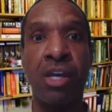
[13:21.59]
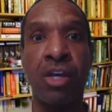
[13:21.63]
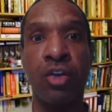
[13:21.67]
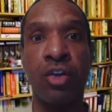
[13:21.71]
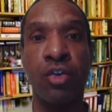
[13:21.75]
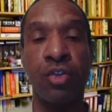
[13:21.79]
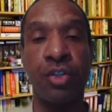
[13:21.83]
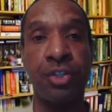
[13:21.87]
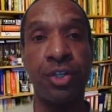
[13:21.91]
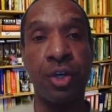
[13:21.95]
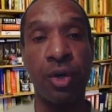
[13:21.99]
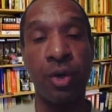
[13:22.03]

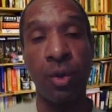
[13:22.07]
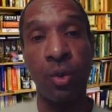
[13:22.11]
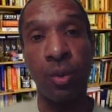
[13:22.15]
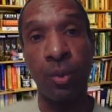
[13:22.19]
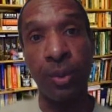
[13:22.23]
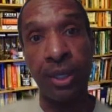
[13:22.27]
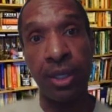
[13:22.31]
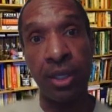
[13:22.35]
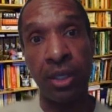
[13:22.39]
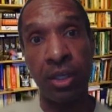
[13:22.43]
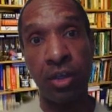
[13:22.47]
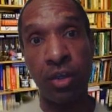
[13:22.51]

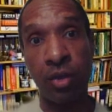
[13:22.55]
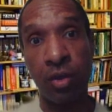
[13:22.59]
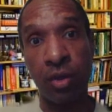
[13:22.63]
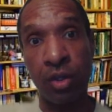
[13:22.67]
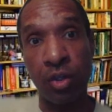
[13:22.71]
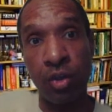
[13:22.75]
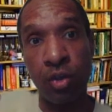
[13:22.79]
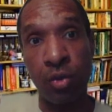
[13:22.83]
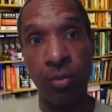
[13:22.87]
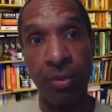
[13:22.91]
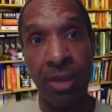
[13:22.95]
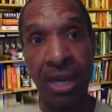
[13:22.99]
So
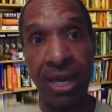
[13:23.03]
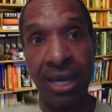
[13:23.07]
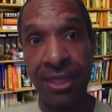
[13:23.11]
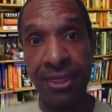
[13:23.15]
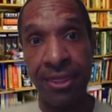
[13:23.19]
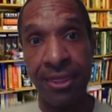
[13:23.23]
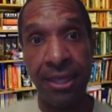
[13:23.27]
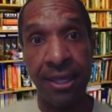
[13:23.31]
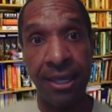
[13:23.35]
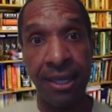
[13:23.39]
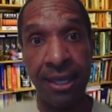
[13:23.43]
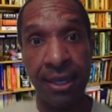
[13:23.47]
you may
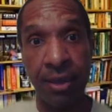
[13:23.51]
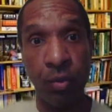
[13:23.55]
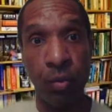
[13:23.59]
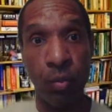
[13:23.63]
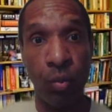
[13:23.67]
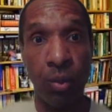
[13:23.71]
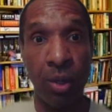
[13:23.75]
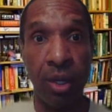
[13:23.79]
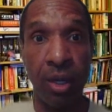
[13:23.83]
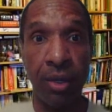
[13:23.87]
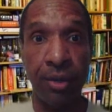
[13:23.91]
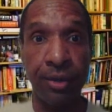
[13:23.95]
think,
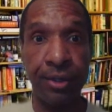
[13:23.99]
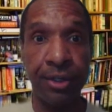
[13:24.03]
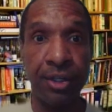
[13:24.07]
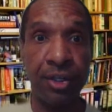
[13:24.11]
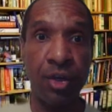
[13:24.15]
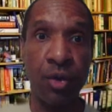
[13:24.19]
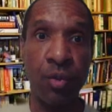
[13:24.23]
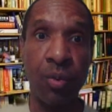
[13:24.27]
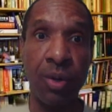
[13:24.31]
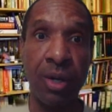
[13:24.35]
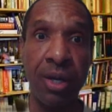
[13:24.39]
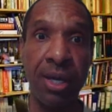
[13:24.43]
well, you
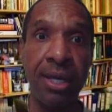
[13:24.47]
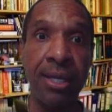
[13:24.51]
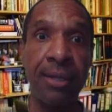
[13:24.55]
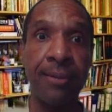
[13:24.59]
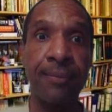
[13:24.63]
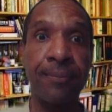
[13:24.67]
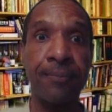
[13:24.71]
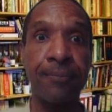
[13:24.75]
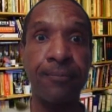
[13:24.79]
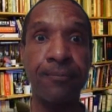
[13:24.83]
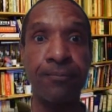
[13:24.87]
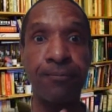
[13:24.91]
know
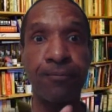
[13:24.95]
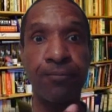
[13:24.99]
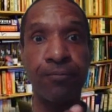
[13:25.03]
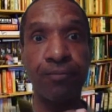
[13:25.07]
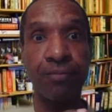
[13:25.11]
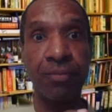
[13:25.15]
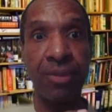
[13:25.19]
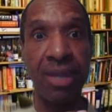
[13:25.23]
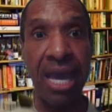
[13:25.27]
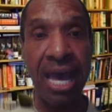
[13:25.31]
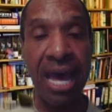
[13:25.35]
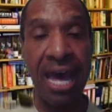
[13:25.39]
what?
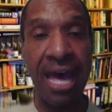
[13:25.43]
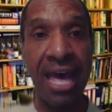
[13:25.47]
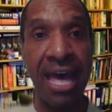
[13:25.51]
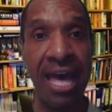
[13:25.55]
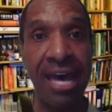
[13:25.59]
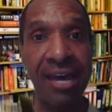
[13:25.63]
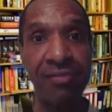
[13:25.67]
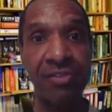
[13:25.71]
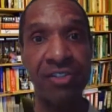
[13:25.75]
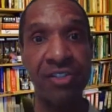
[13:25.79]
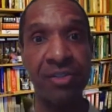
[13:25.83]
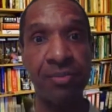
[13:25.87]
I
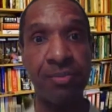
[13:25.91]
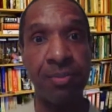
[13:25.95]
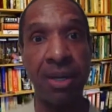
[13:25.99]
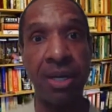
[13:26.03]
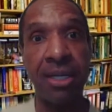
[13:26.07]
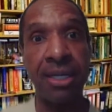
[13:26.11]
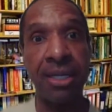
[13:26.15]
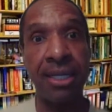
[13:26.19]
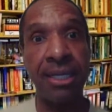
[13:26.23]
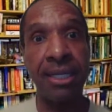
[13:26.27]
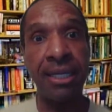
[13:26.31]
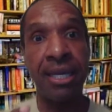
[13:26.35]
have some
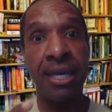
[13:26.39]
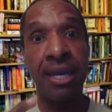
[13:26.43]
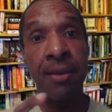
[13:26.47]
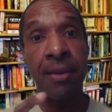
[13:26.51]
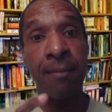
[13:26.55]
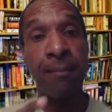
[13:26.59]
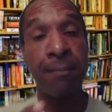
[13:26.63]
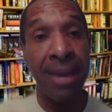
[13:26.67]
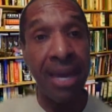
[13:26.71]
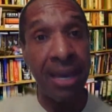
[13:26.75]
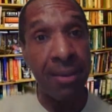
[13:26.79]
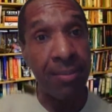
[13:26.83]
money.
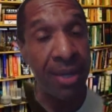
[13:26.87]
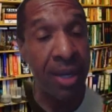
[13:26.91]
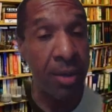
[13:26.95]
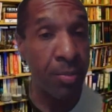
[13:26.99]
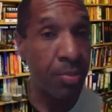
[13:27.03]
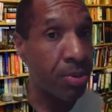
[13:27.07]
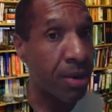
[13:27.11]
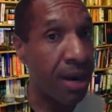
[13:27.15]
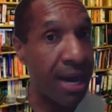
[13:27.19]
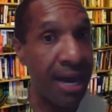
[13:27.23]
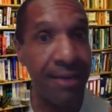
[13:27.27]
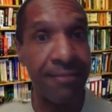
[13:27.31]
Maybe a
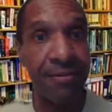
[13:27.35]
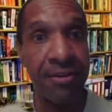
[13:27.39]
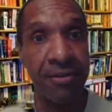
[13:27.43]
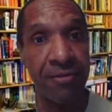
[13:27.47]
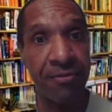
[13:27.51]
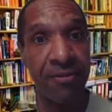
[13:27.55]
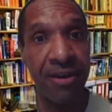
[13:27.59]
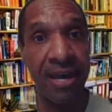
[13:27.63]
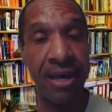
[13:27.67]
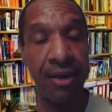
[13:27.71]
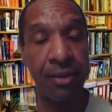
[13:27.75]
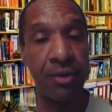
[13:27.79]
private
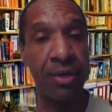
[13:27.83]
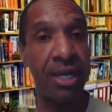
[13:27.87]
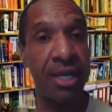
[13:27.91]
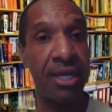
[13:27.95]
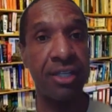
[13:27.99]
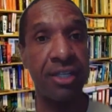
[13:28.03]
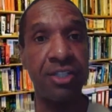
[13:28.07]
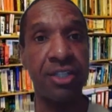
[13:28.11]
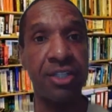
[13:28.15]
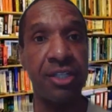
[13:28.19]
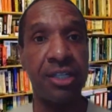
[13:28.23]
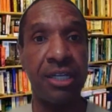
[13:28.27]

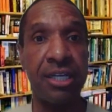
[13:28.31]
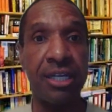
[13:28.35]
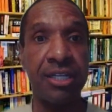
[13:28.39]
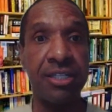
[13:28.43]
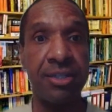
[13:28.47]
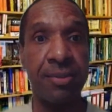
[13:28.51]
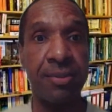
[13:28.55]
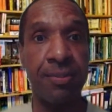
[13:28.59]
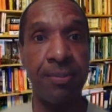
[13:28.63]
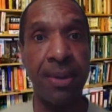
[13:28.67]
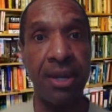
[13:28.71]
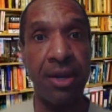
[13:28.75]
foundation is
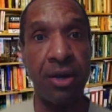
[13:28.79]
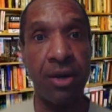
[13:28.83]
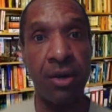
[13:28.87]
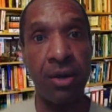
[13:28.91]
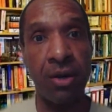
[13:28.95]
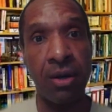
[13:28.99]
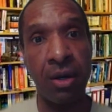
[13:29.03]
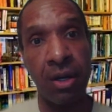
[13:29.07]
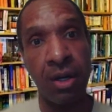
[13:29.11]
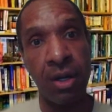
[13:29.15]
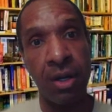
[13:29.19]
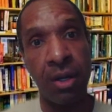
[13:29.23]
a
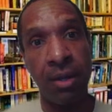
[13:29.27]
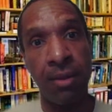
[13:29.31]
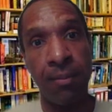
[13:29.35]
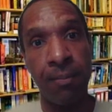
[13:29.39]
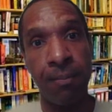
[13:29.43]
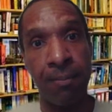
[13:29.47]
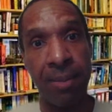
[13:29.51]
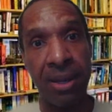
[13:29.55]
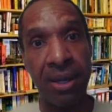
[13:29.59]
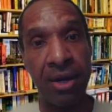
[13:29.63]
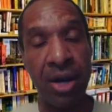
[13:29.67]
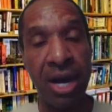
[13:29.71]
better
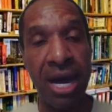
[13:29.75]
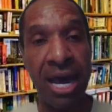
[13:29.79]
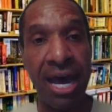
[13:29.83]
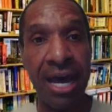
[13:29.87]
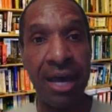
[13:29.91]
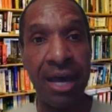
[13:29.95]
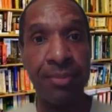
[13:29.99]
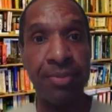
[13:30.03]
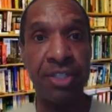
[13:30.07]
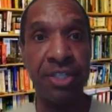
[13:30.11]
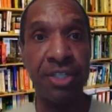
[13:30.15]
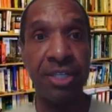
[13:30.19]

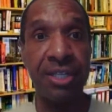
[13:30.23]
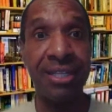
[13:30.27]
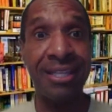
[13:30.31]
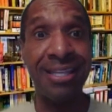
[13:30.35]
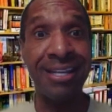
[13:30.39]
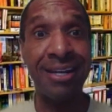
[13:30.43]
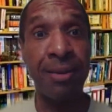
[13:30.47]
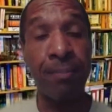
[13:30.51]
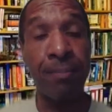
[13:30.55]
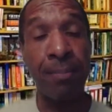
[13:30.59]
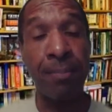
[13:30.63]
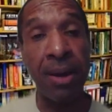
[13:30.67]
option
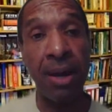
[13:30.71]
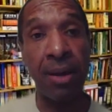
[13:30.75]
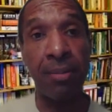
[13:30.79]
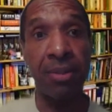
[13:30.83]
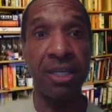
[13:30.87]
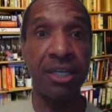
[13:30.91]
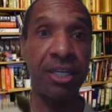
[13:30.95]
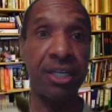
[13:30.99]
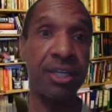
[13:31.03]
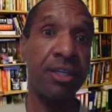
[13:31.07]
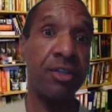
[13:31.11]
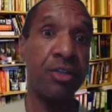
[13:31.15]
than a
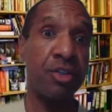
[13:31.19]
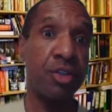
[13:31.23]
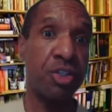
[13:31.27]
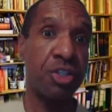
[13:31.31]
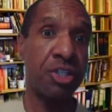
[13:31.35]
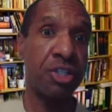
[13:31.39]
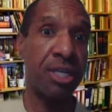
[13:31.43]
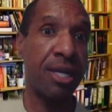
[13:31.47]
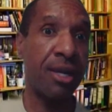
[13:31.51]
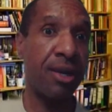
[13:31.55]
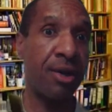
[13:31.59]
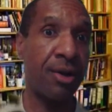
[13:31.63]
public
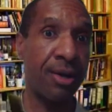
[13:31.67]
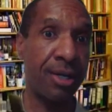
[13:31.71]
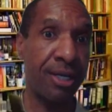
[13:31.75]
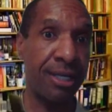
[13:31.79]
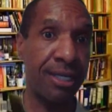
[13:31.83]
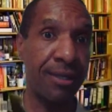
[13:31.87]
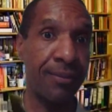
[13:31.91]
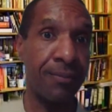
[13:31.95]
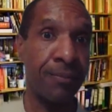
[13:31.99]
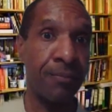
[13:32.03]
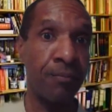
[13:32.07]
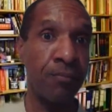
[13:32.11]

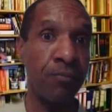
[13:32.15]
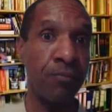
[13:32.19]
charity.